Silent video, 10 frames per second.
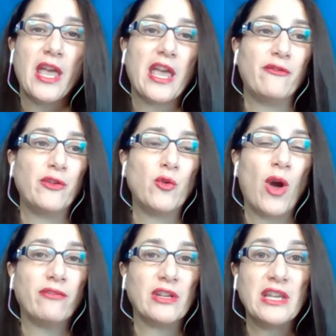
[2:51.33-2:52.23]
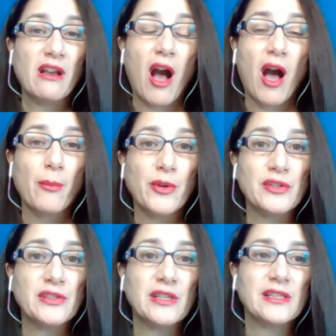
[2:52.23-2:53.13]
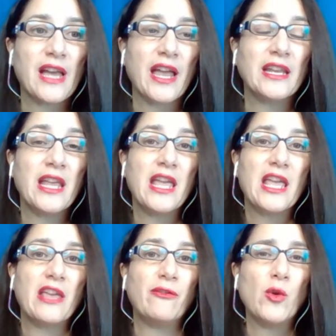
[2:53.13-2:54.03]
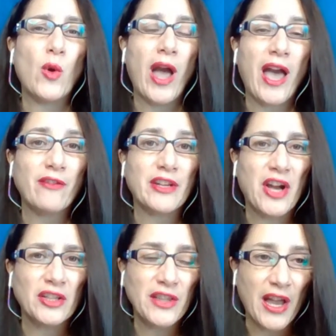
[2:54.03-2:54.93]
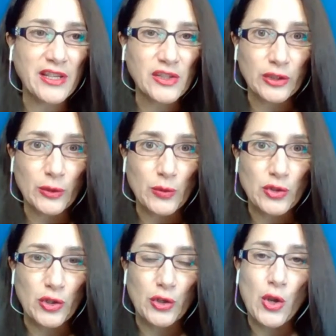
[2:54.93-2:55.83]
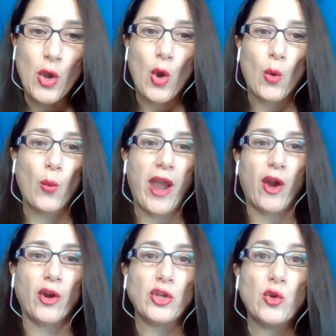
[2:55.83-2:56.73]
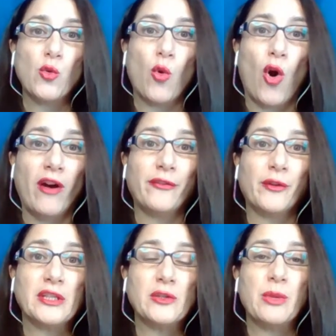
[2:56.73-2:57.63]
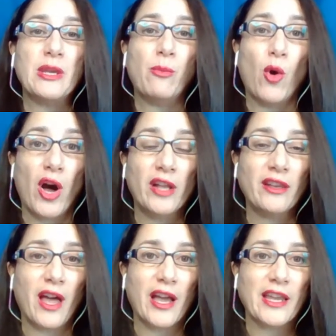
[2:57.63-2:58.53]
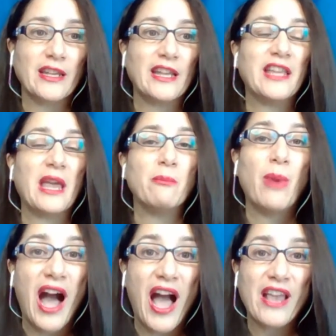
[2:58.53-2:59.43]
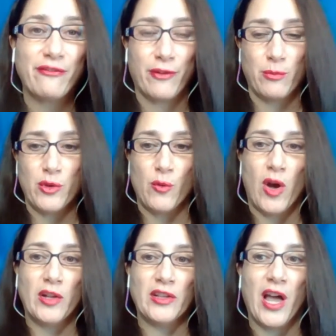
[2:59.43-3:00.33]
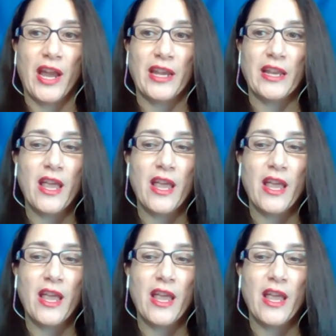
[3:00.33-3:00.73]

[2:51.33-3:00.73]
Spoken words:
if you have an e-commerce site, if you have an online solution where you offer it to people online and they buy from you online.